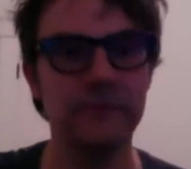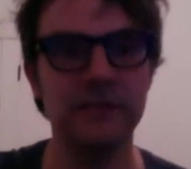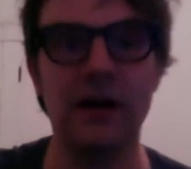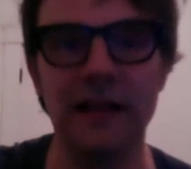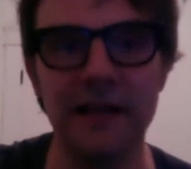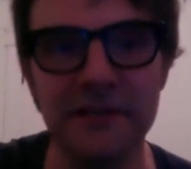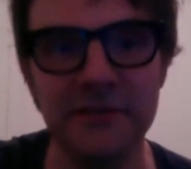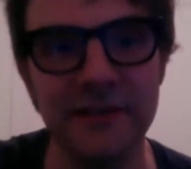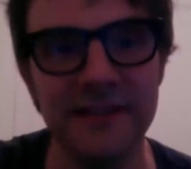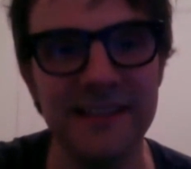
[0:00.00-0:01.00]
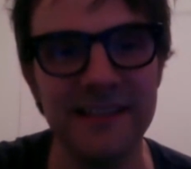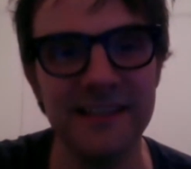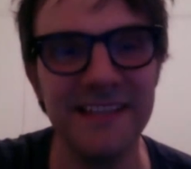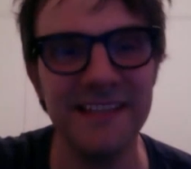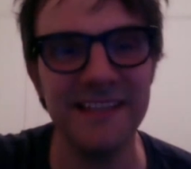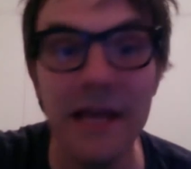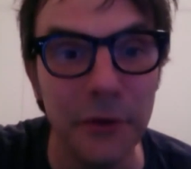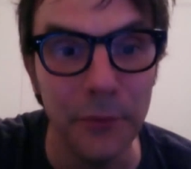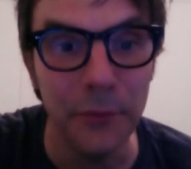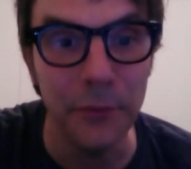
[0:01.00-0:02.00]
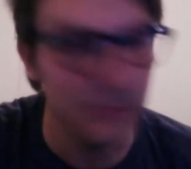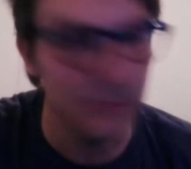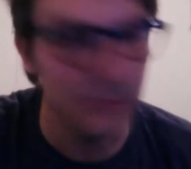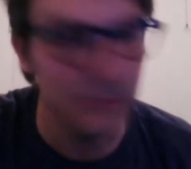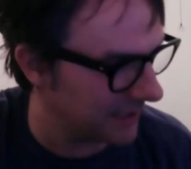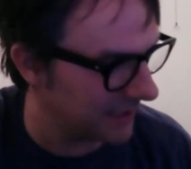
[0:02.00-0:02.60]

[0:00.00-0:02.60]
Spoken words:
all out of tune because guess who was playing the